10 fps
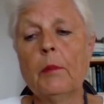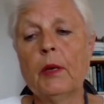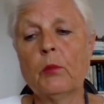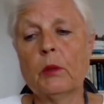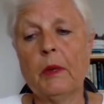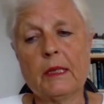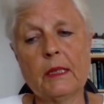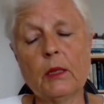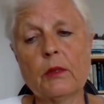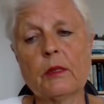But what
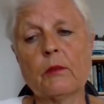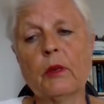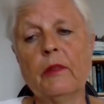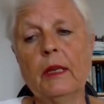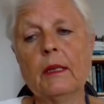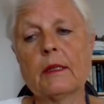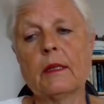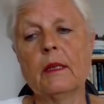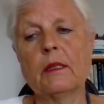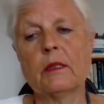Martinez
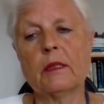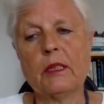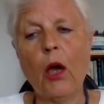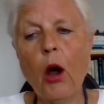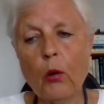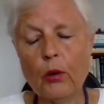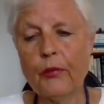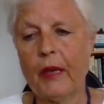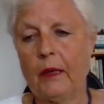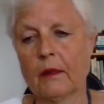reveals is the whole
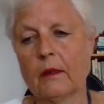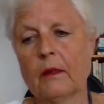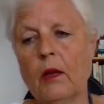thing,